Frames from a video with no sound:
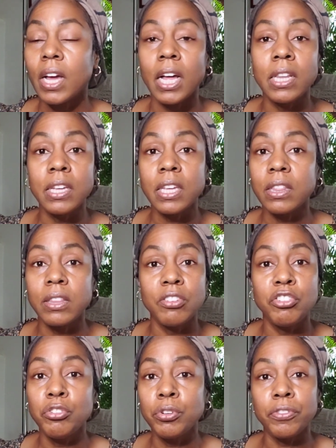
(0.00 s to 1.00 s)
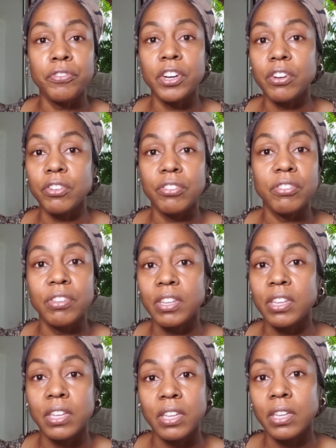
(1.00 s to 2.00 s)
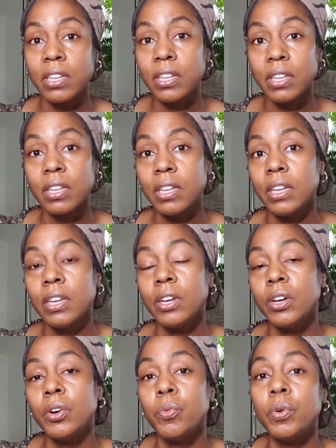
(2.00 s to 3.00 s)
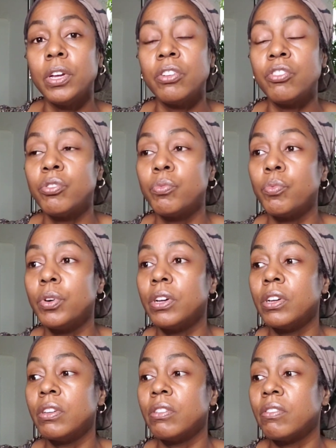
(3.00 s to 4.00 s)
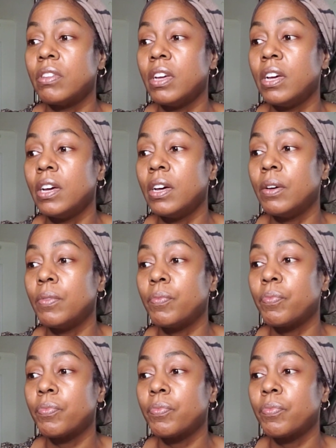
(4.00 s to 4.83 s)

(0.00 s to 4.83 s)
I look at this universe, which was, um,